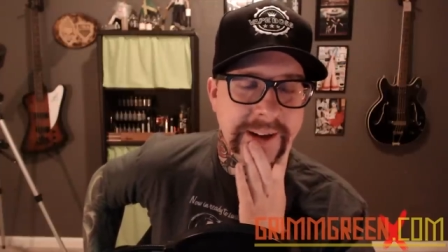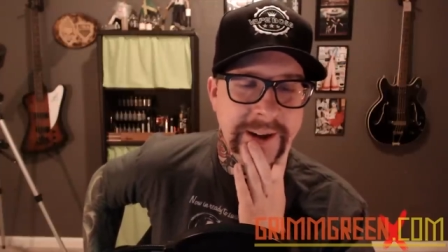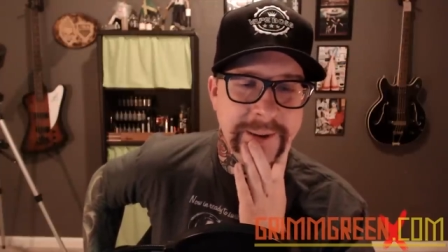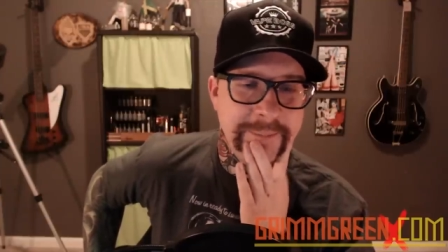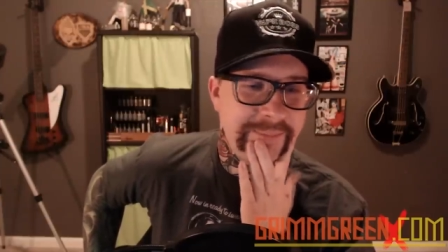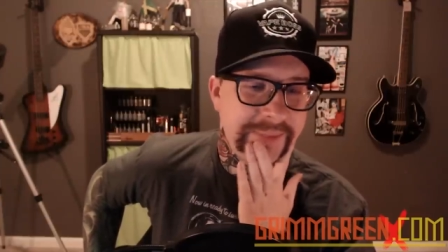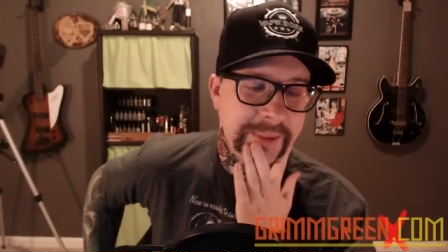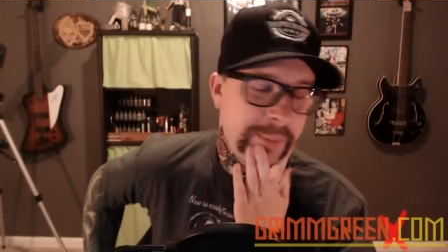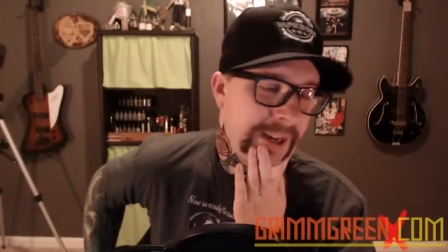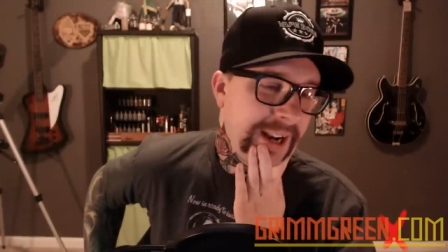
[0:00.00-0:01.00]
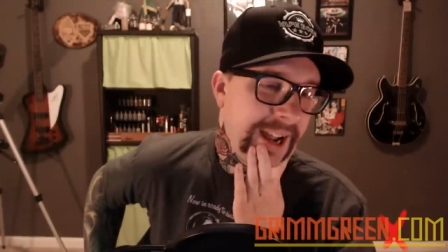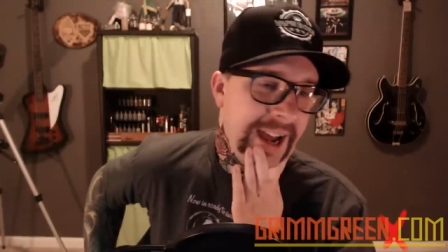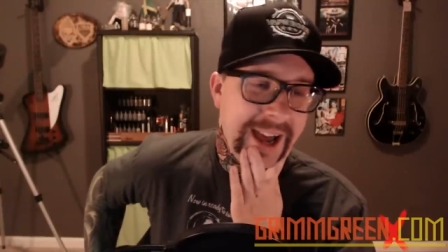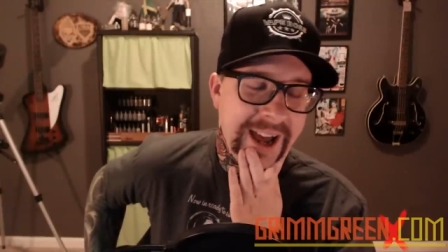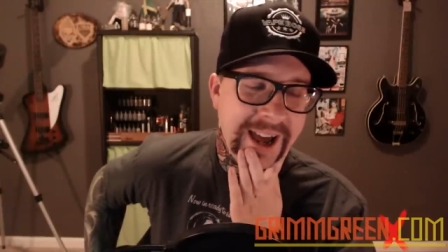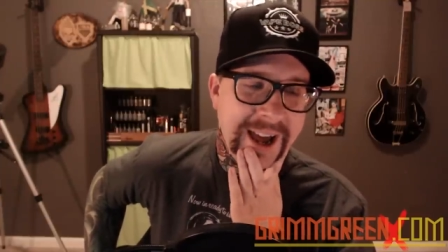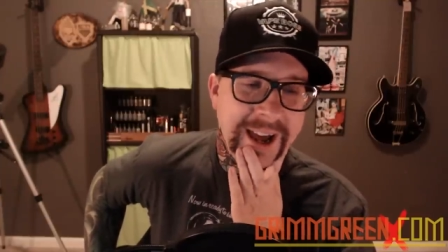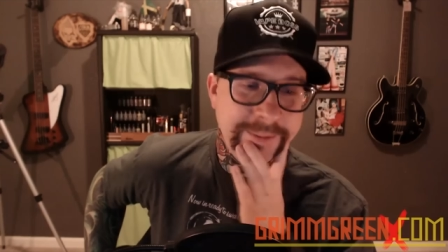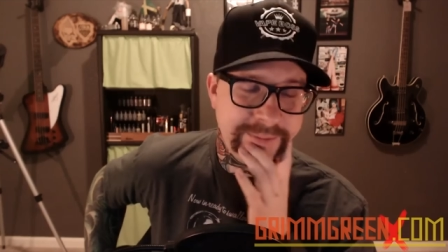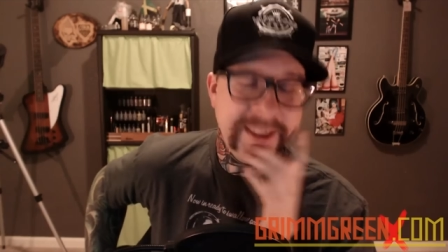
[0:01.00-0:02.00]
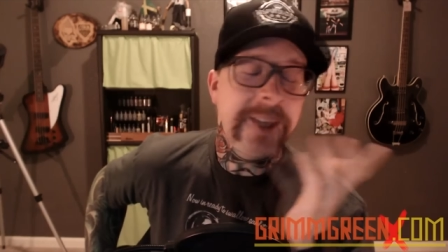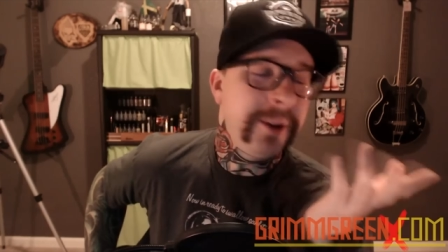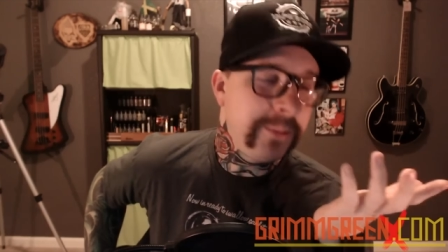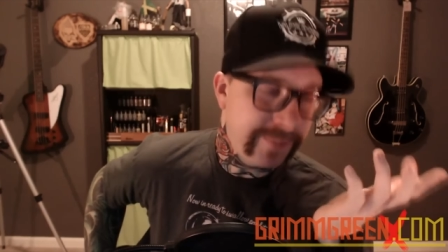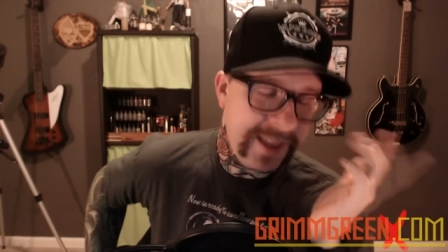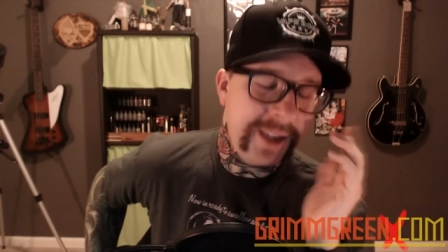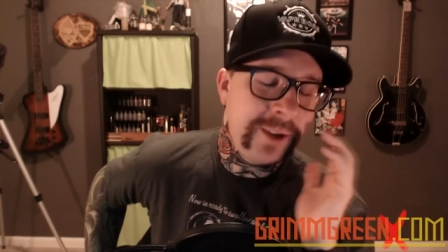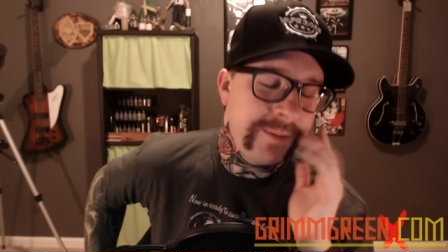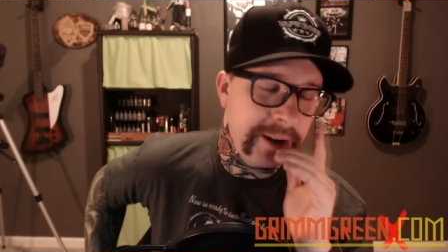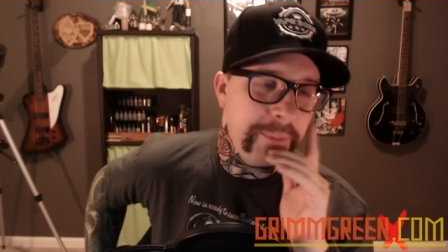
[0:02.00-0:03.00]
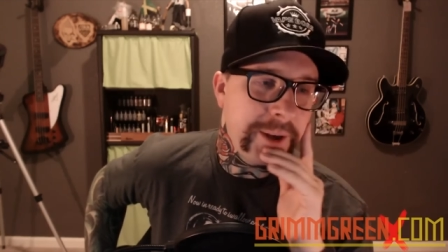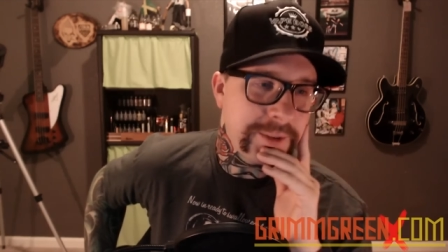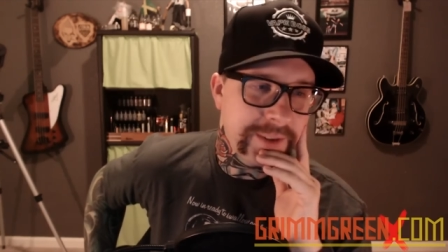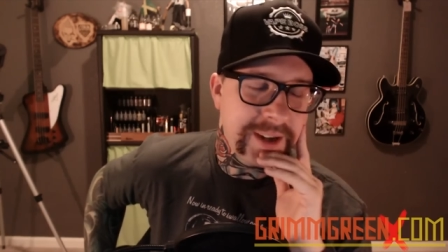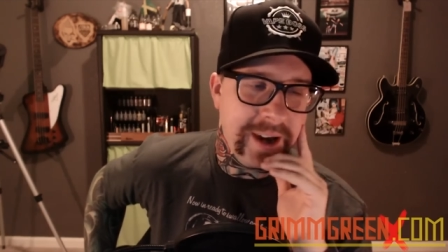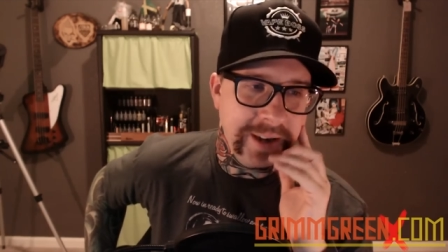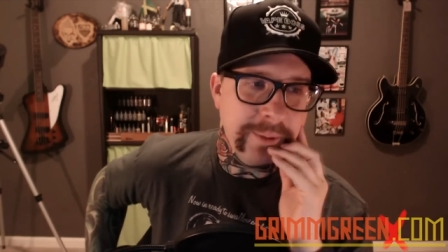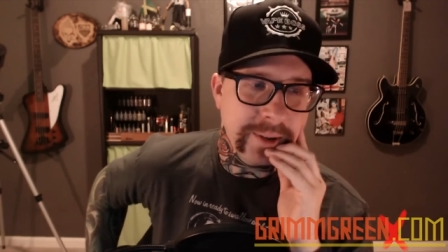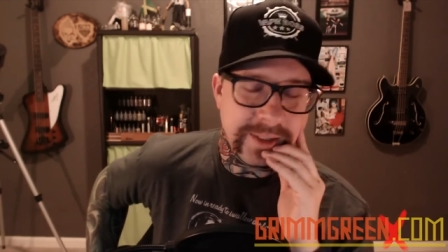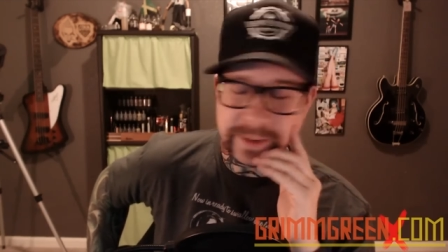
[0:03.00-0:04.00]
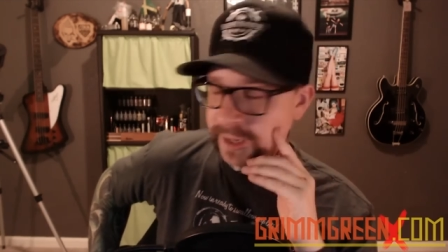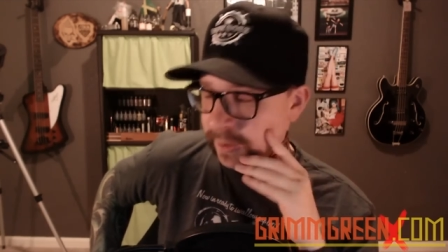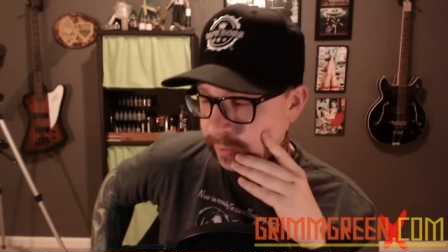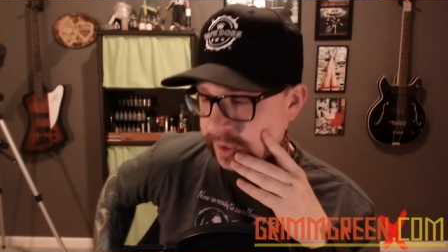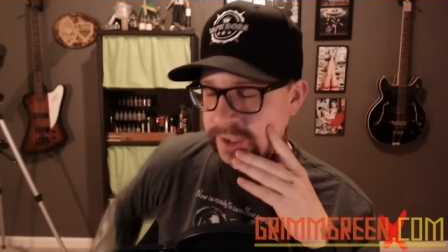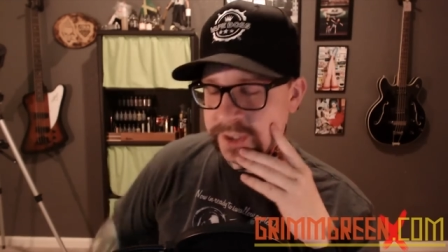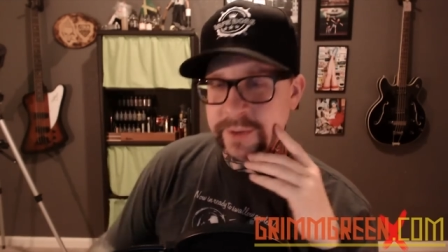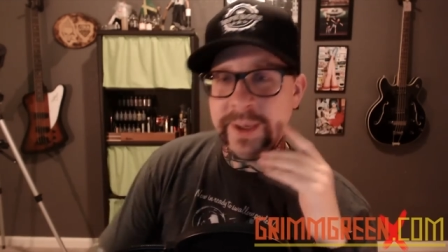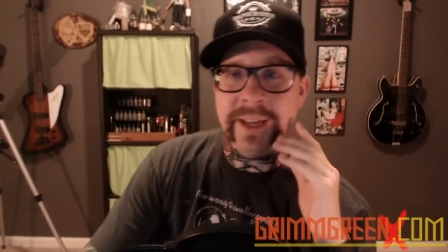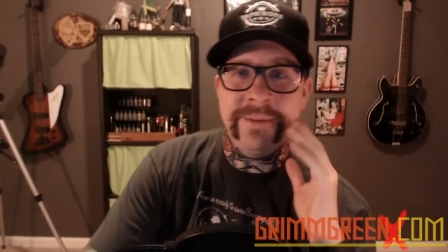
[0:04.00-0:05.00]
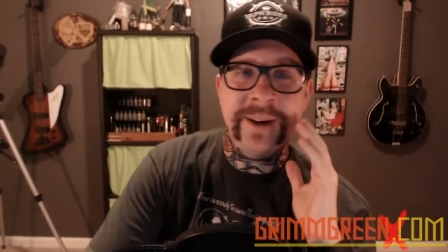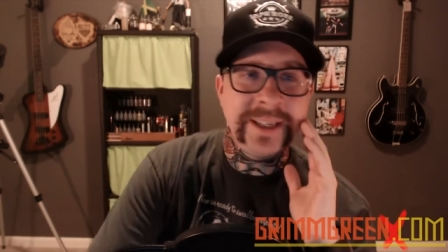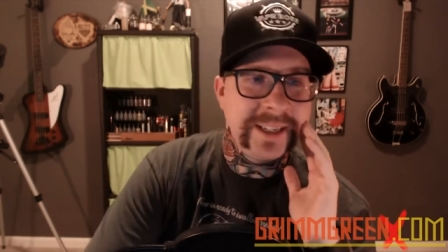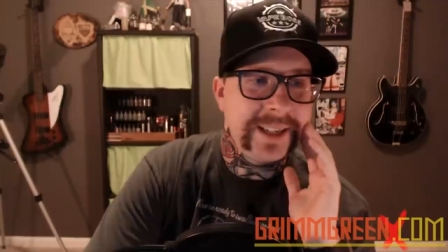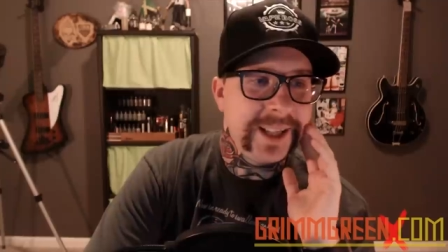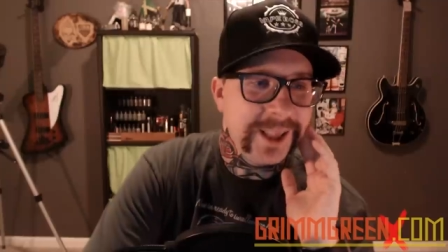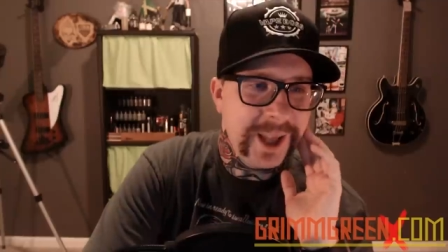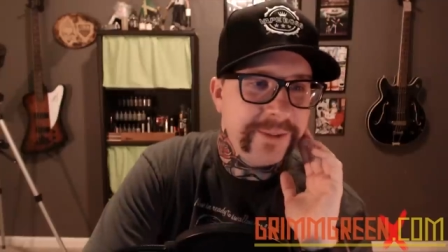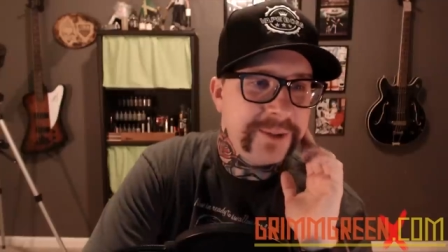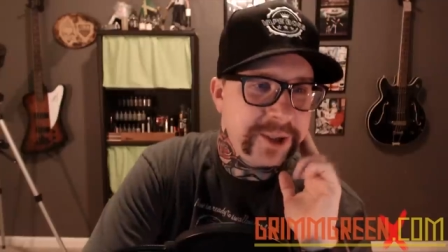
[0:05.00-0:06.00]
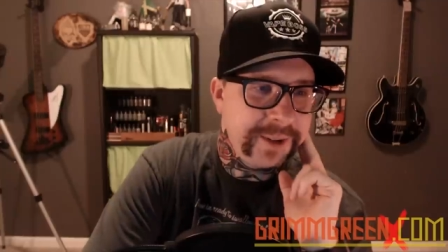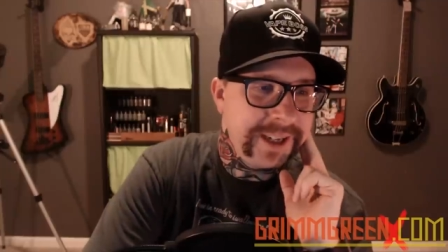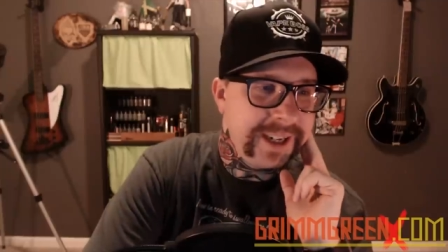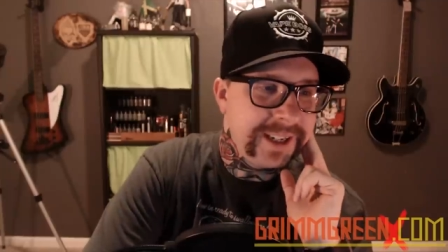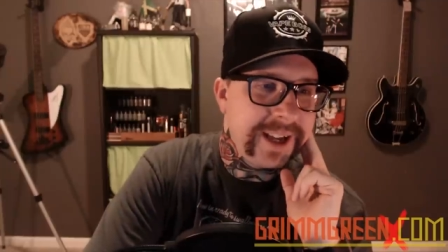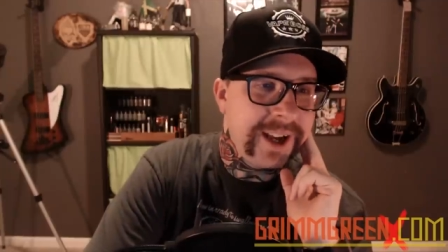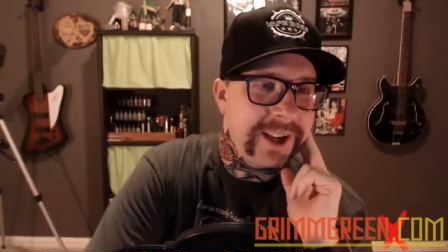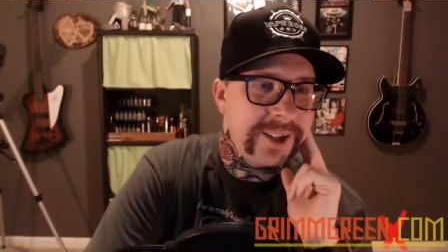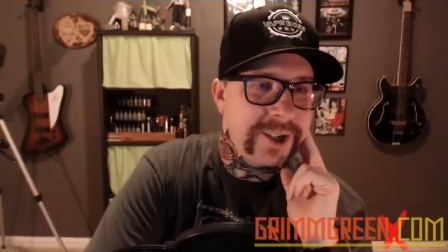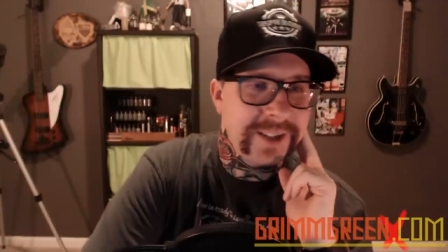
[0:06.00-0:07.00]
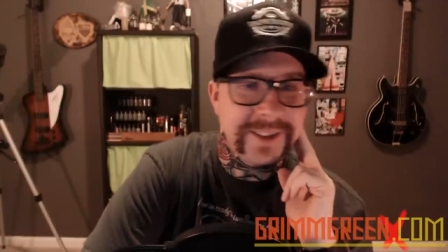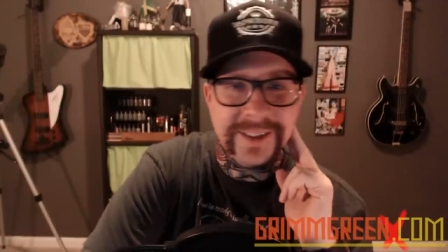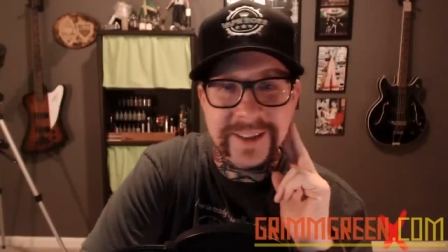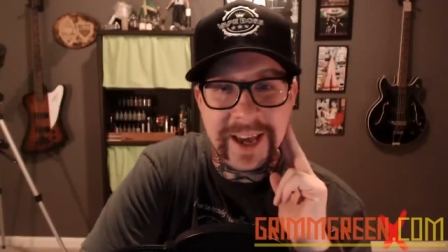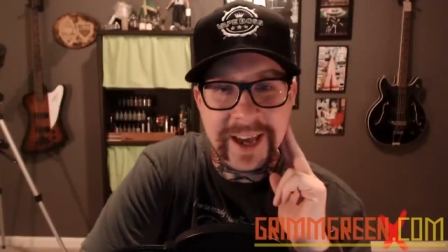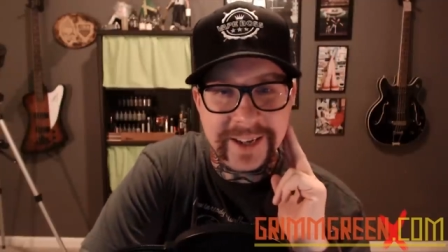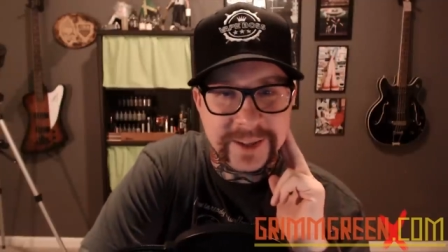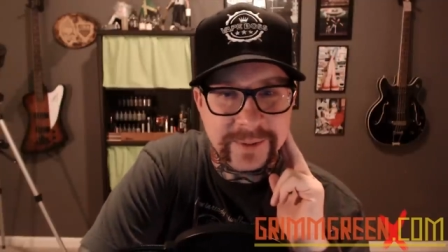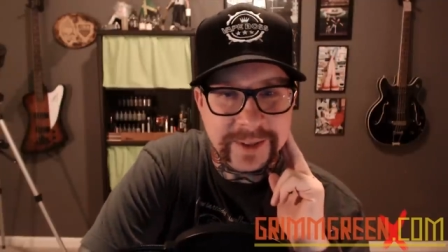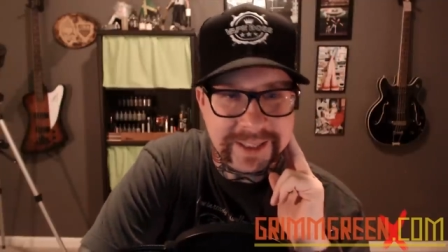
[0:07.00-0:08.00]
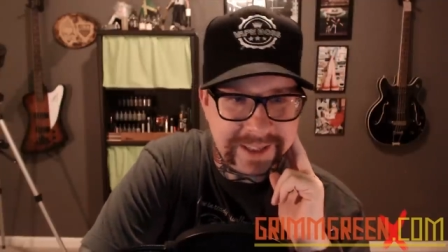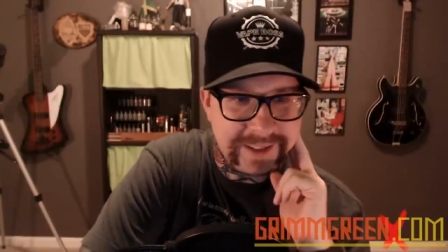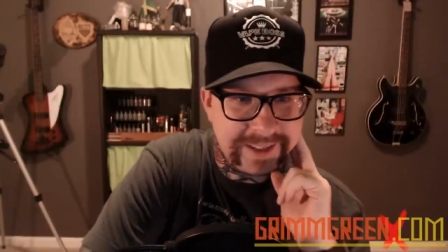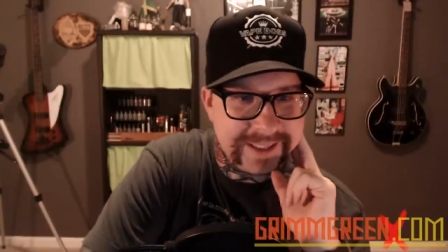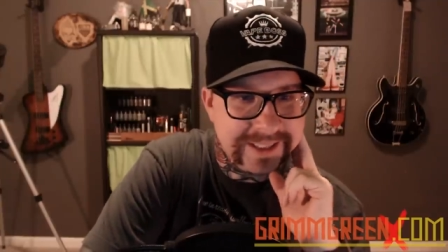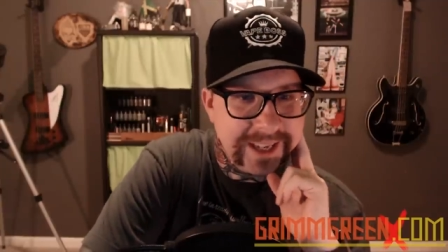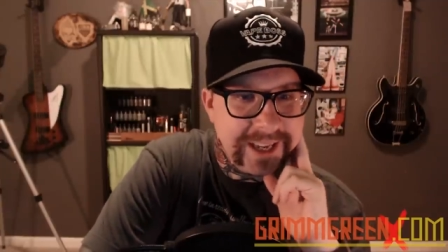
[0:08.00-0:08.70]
Um, but uh, I thank you, thank you very much for the kind words. I mean, I wouldn't do it if I didn't love doing it, uh, Johnson. That is ridiculous.